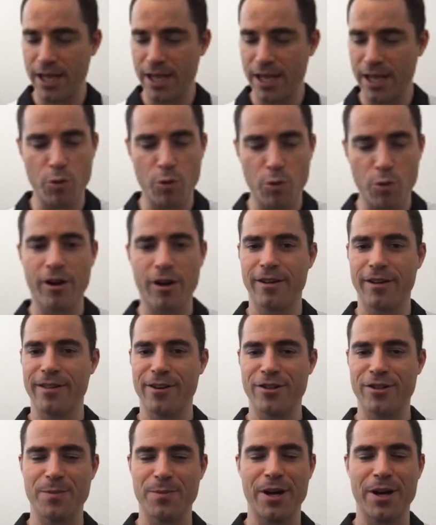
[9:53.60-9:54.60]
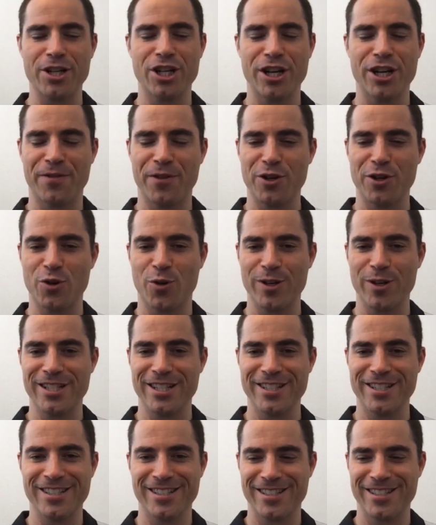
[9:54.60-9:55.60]
work. There's a bunch of different
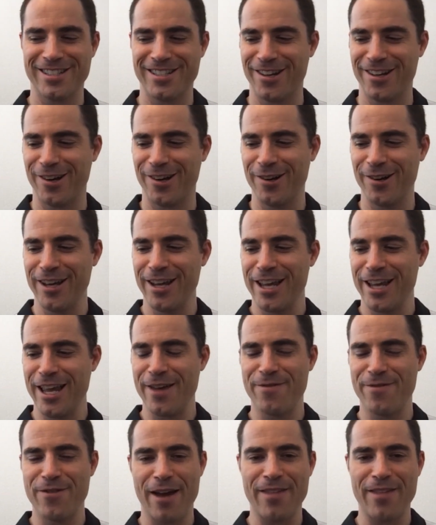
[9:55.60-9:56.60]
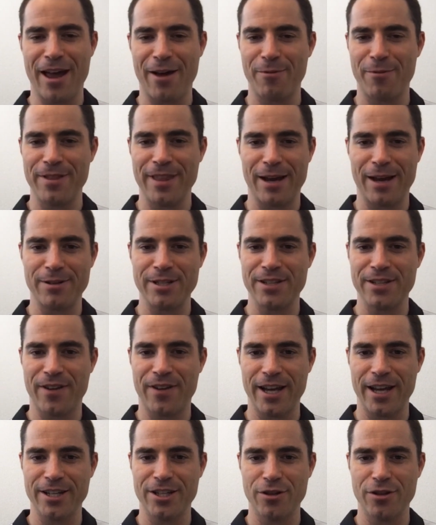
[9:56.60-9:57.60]
choices. So if you have that one, that one's
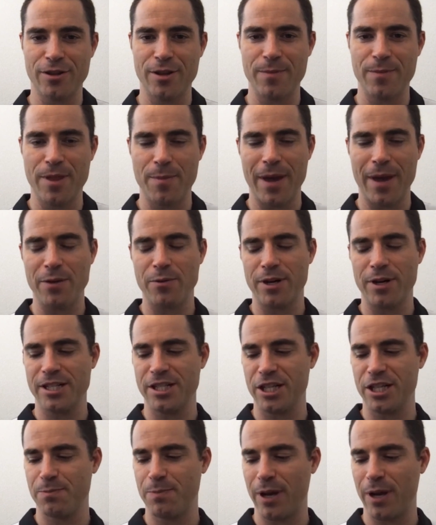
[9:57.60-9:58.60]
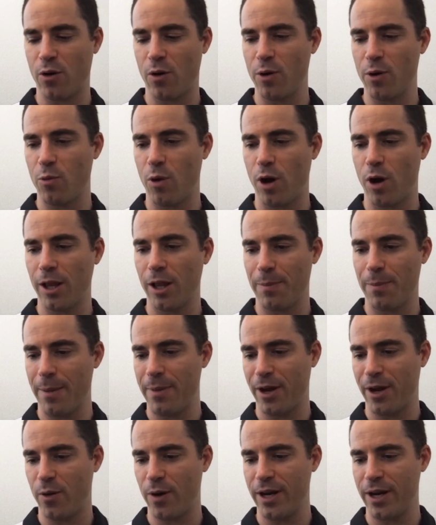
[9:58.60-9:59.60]
fine too. The main one is just Bitcoin Wallet by
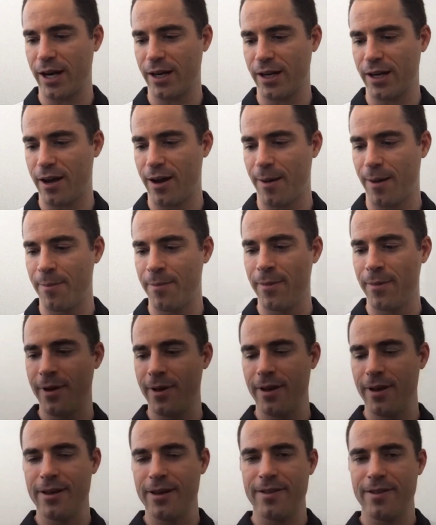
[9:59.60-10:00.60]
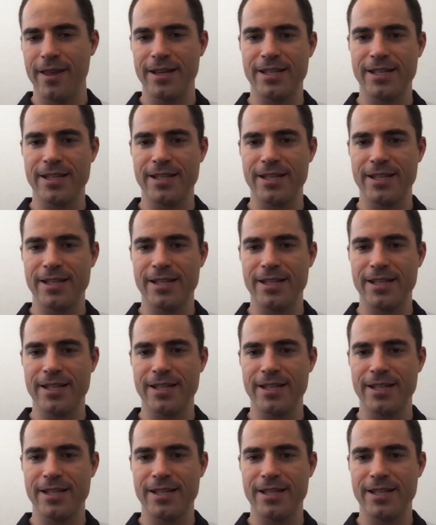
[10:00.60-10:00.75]
Bitcoin.com. It's a